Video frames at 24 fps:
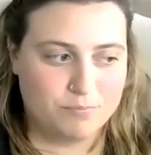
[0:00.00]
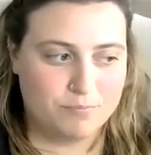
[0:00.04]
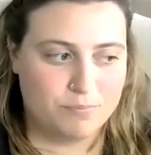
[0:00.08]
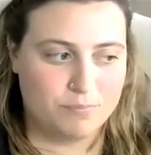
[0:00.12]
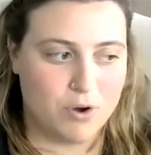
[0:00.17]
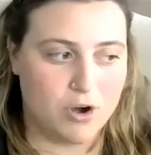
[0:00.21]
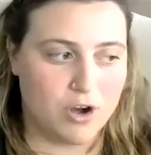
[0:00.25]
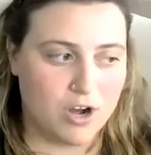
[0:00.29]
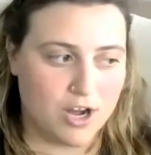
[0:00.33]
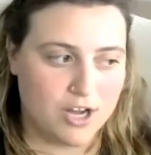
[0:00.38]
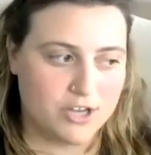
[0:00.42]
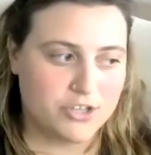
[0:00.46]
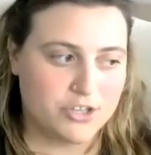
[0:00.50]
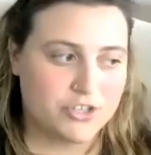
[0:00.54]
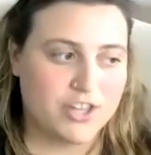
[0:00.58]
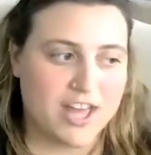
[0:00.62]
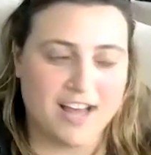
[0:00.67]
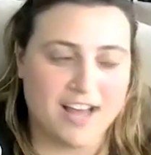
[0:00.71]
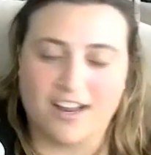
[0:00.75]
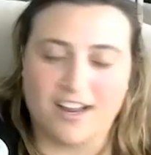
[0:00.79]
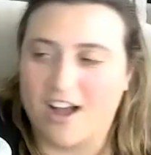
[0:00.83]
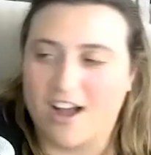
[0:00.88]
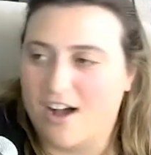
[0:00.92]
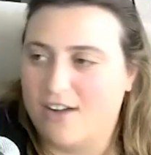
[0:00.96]
push,
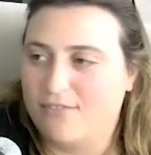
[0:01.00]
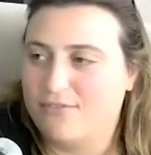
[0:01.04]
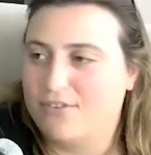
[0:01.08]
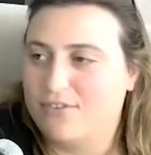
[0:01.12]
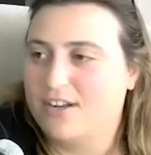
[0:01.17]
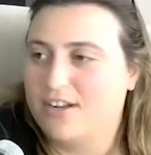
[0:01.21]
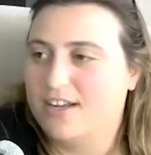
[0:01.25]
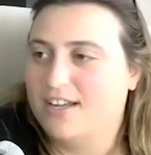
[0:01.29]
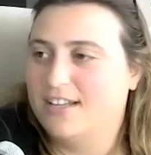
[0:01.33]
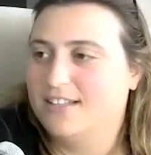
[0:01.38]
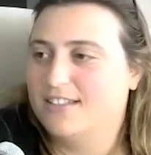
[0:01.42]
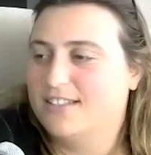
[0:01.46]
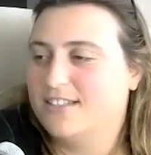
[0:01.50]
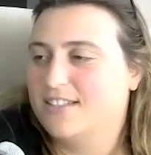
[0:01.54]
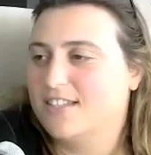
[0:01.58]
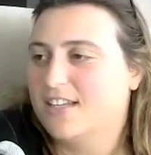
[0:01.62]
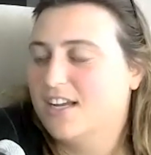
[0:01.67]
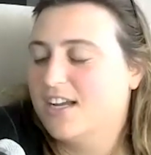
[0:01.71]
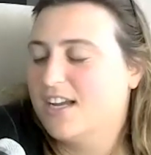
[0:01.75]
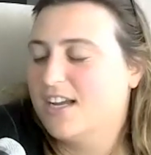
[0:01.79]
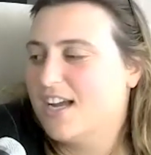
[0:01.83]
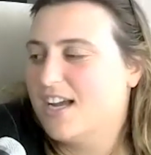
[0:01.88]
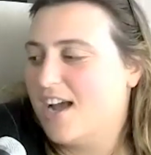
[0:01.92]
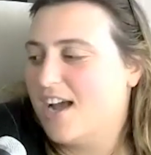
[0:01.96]
that confidence
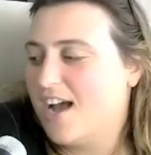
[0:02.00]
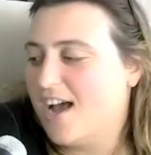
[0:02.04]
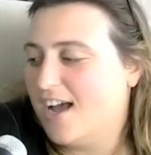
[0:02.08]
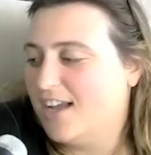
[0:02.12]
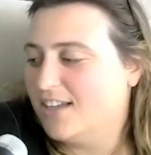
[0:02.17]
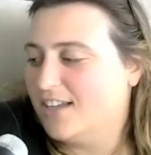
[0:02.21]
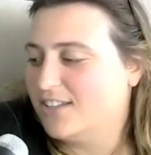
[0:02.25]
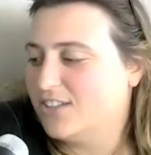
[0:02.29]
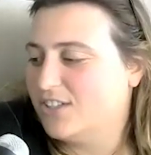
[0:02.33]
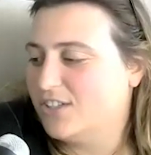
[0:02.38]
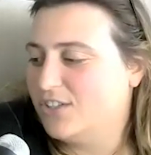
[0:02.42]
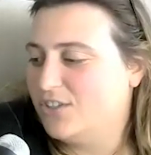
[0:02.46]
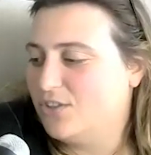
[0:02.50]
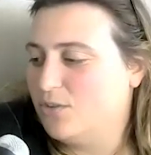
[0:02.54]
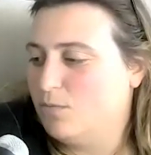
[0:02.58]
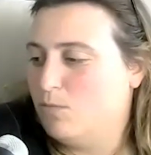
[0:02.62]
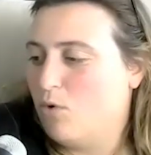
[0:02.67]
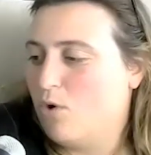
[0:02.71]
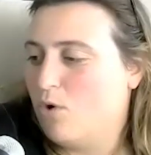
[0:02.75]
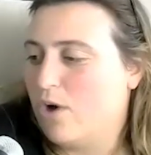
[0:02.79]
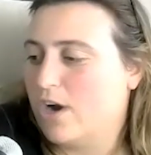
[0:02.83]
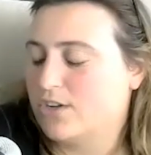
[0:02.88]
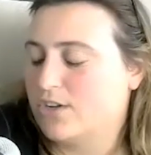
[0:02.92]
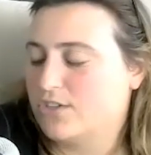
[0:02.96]
to do
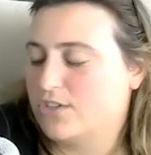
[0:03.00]
more.